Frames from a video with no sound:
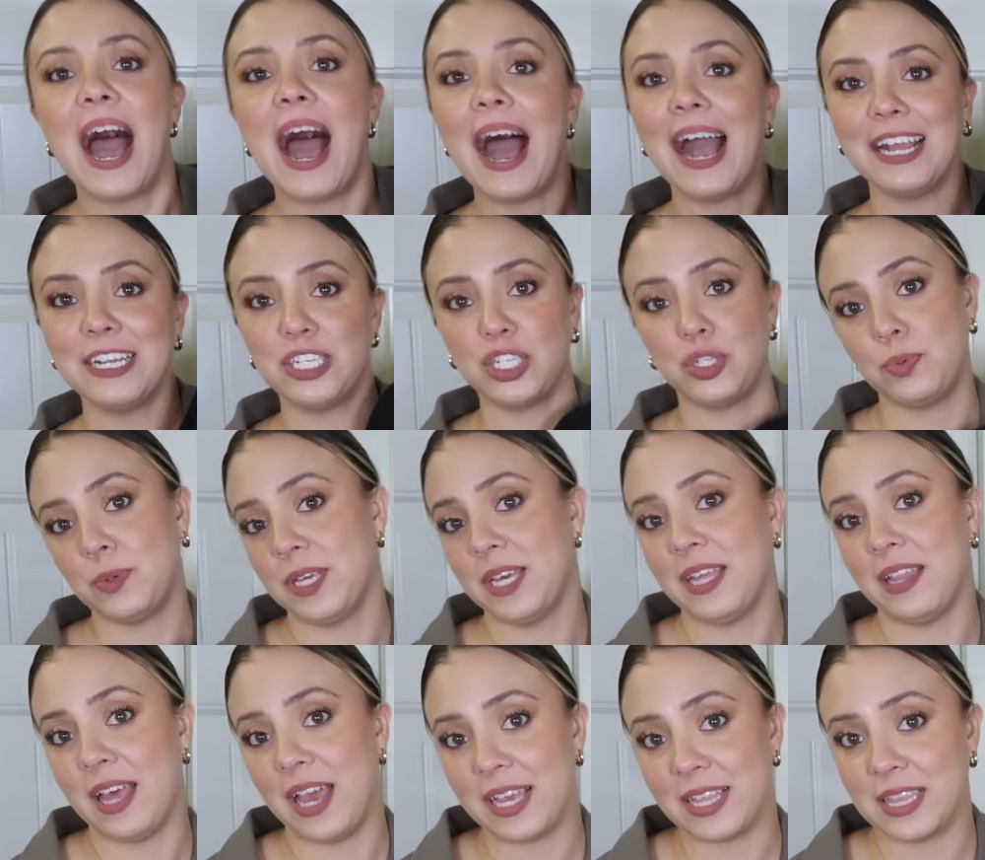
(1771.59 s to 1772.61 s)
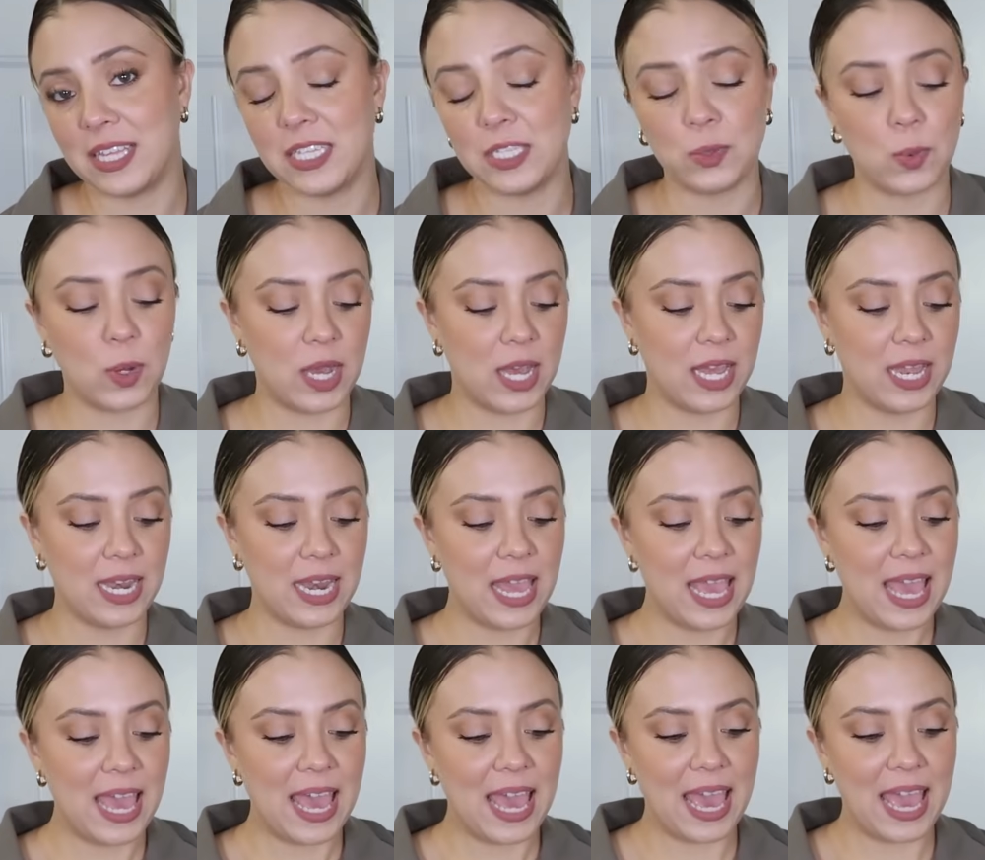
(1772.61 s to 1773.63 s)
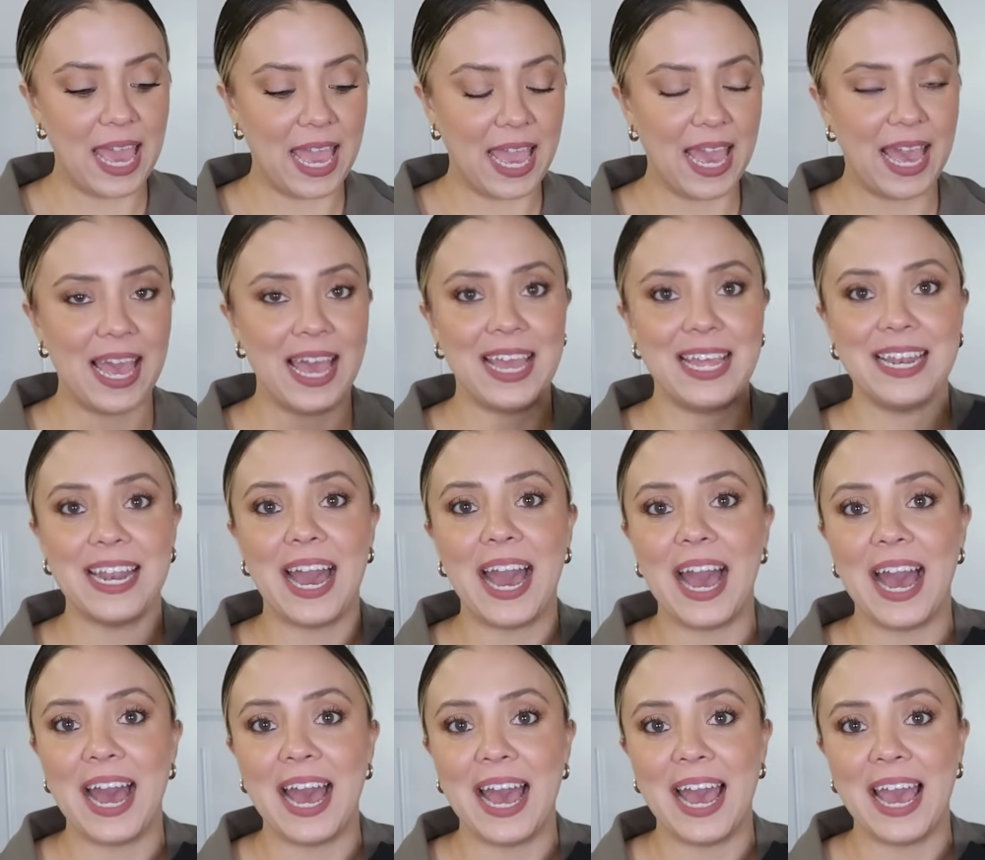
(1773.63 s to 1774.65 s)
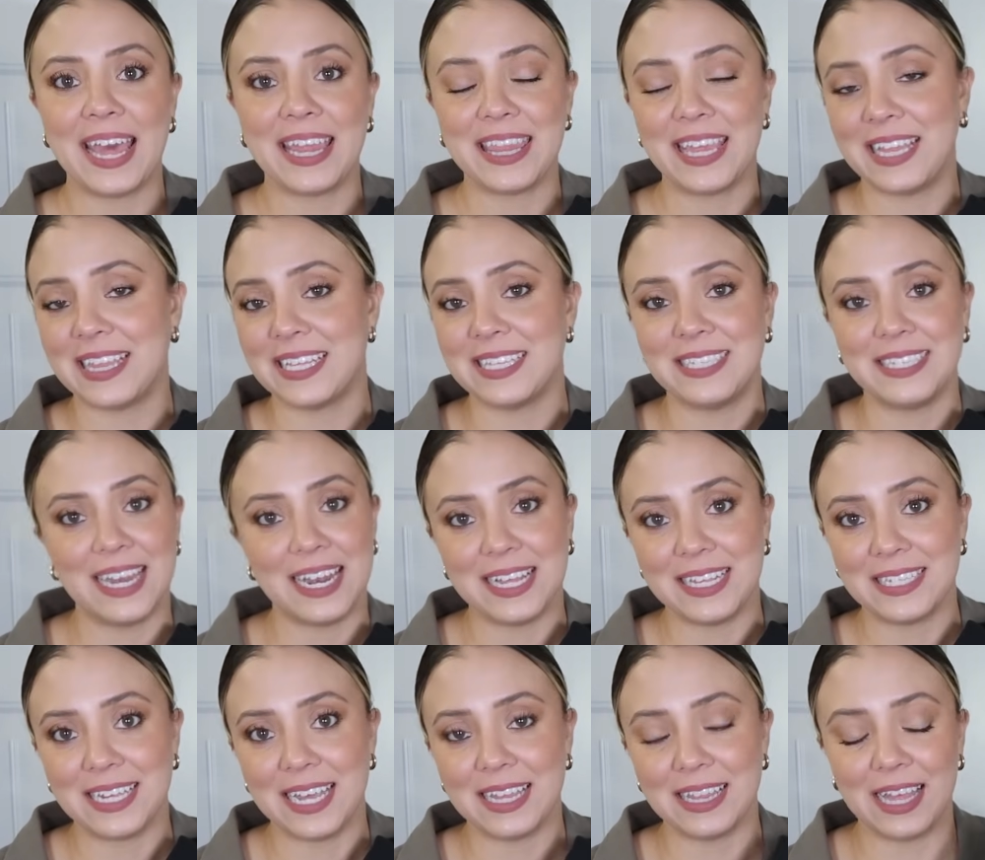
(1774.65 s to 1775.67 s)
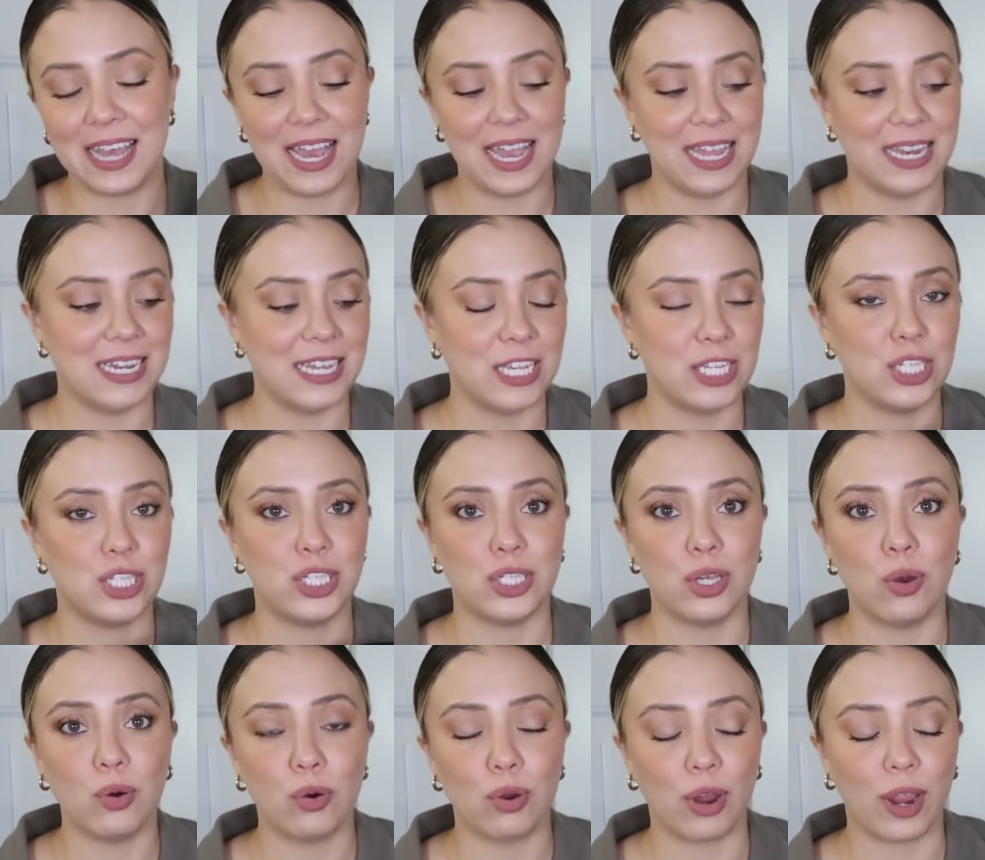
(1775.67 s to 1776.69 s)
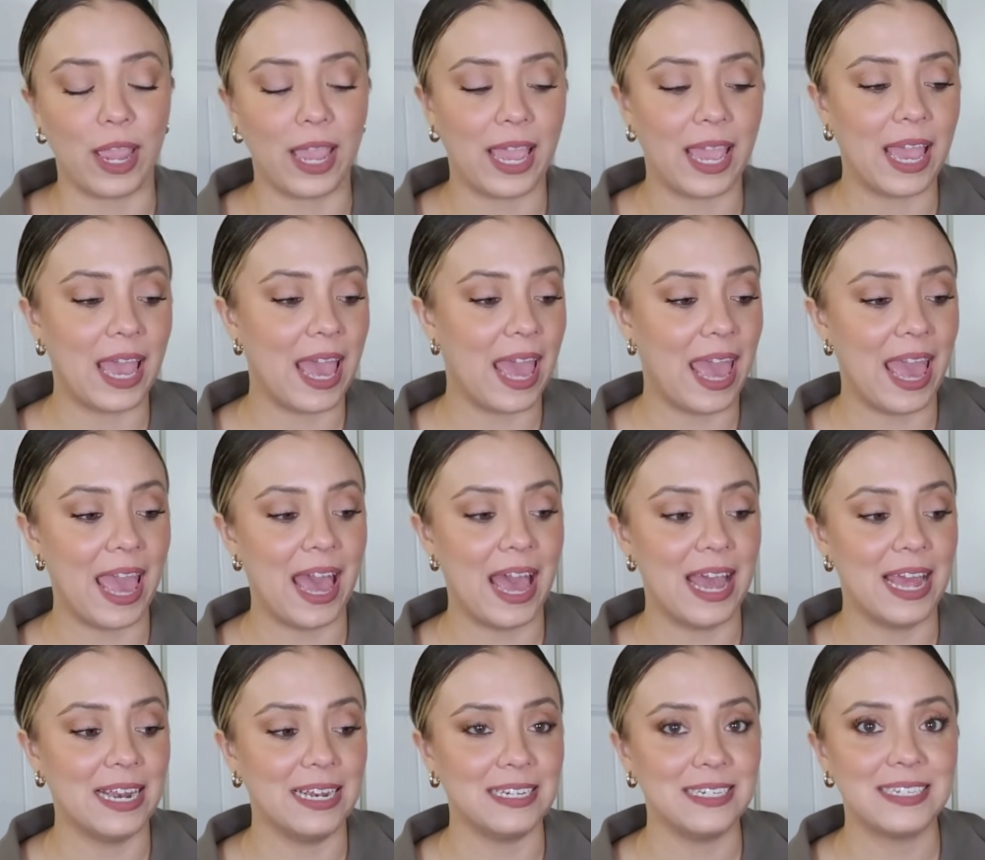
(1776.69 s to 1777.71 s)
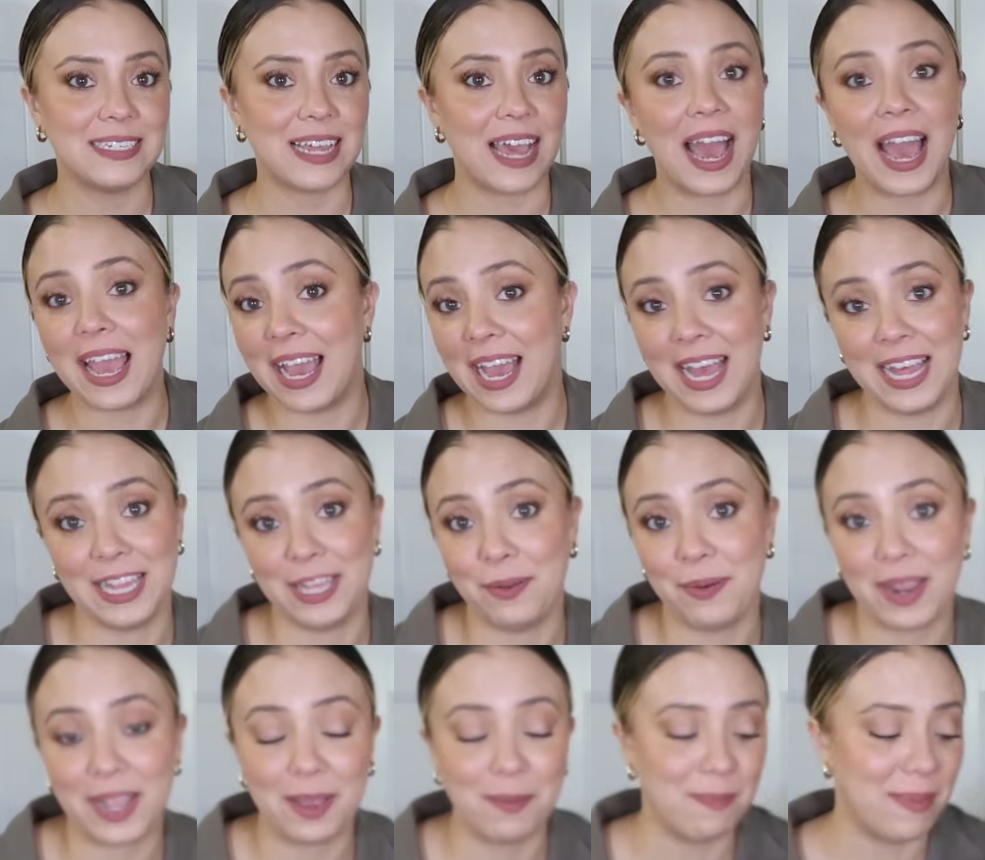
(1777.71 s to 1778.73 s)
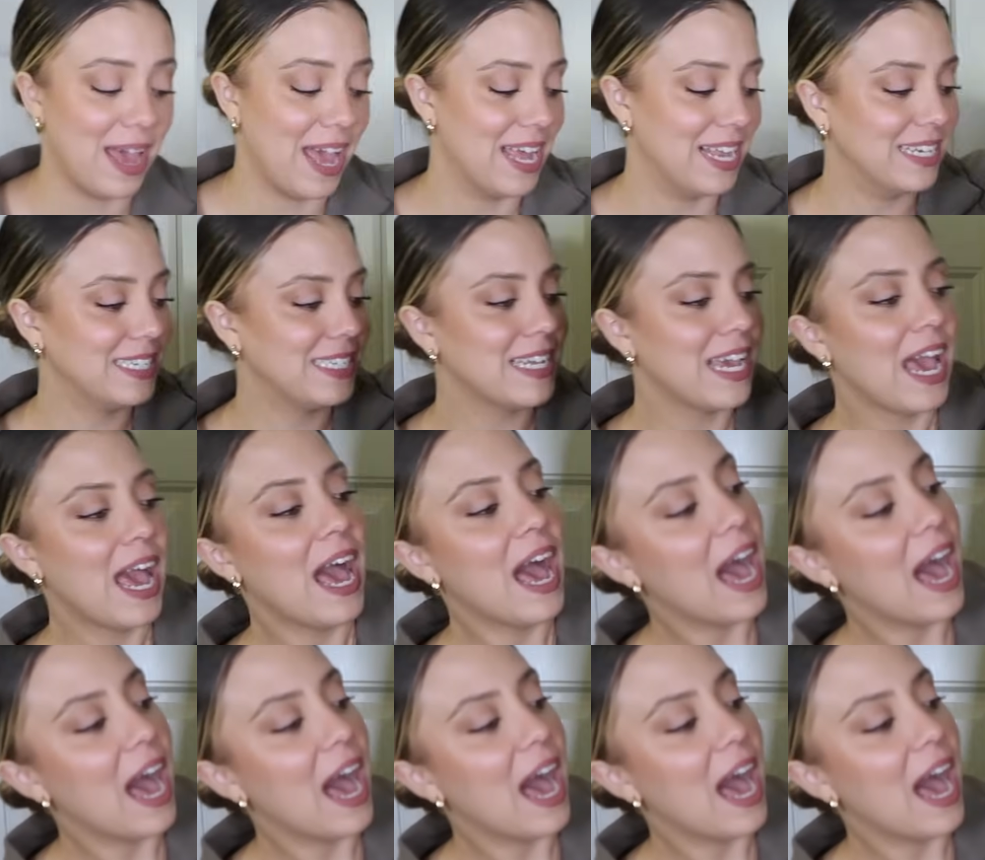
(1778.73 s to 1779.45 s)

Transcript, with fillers: I just really like this one and I think the Steady State line is so great and I highly recommend.